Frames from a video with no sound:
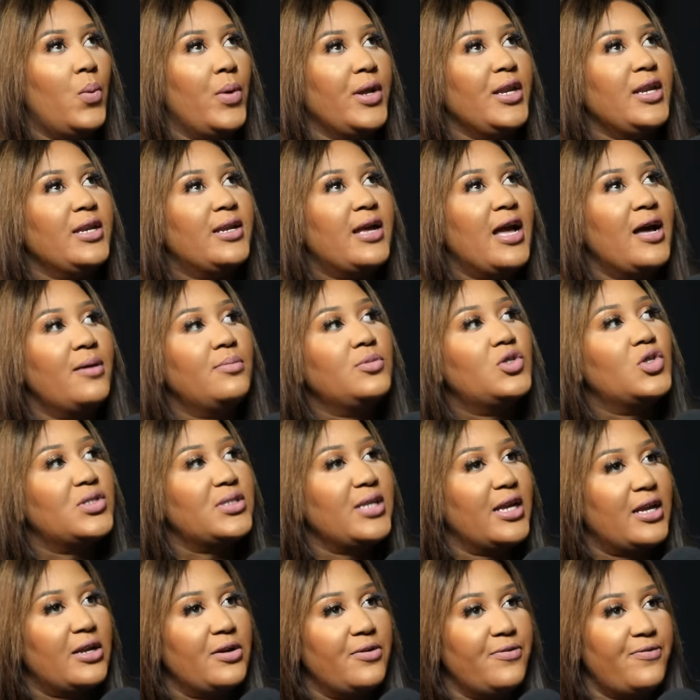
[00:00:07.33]
when it comes to
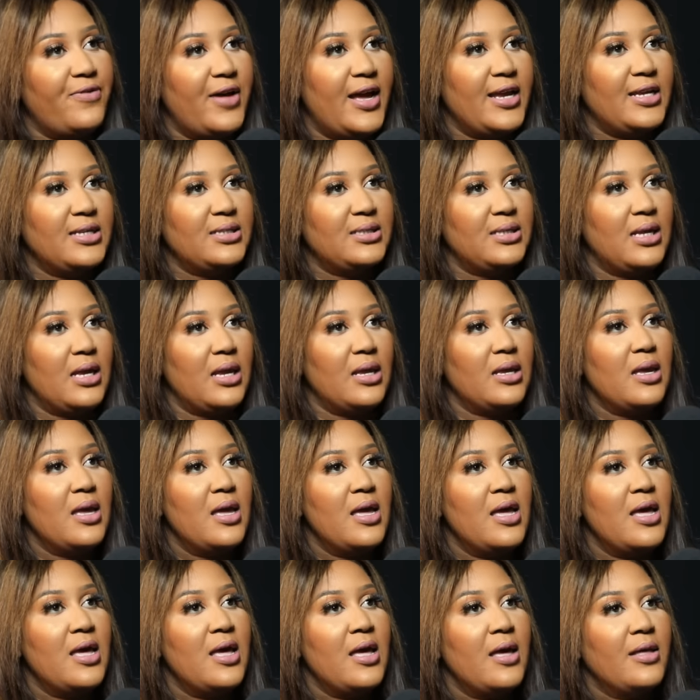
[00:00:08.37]
sacrificing,
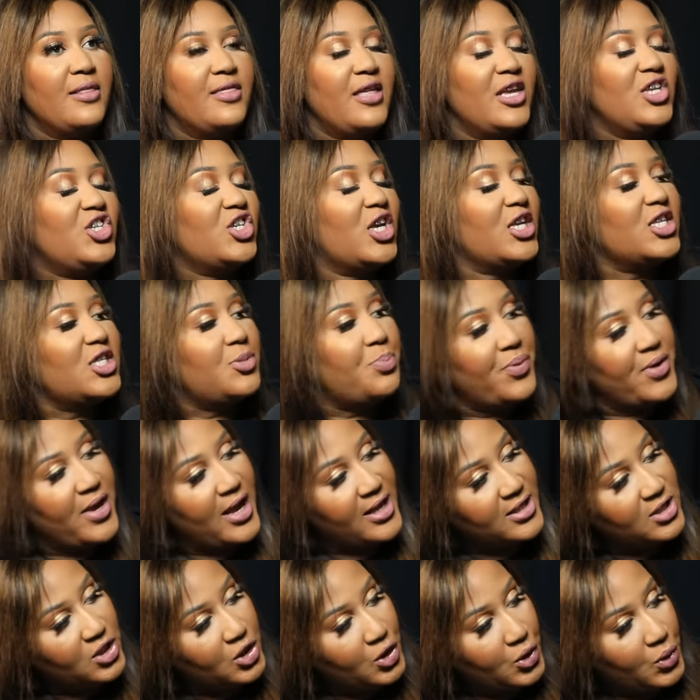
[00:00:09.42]
they just
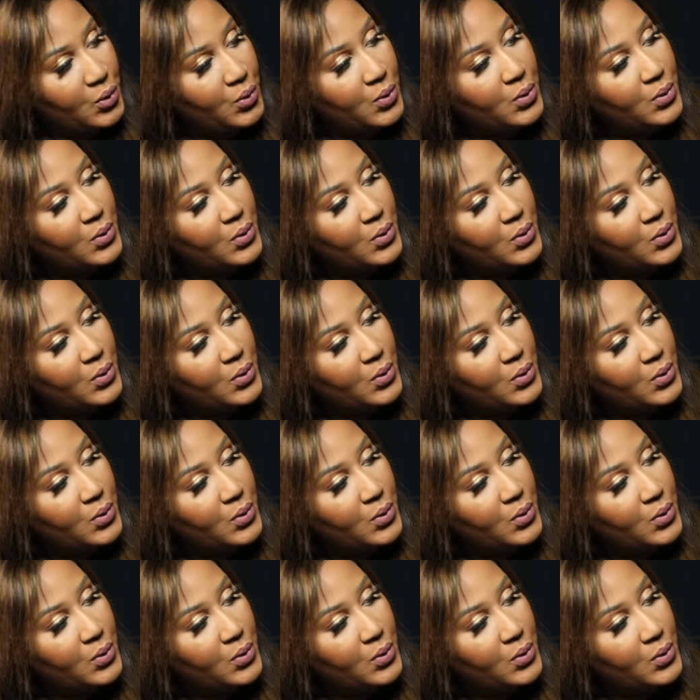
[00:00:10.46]
pierce you